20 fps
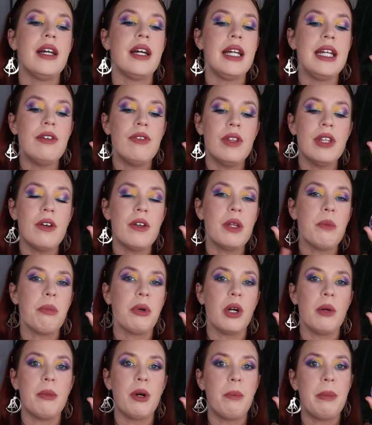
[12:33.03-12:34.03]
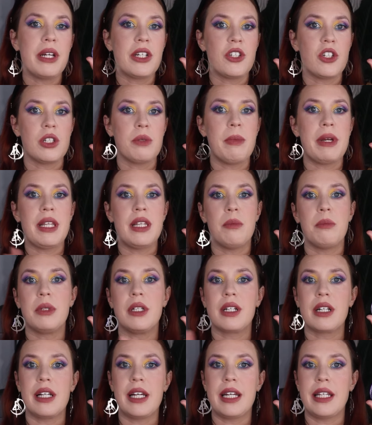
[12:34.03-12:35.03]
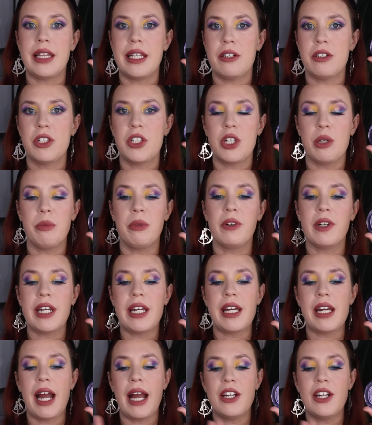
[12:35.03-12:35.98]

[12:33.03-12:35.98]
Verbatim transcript: even though the promo pictures made them look like they're shimmery,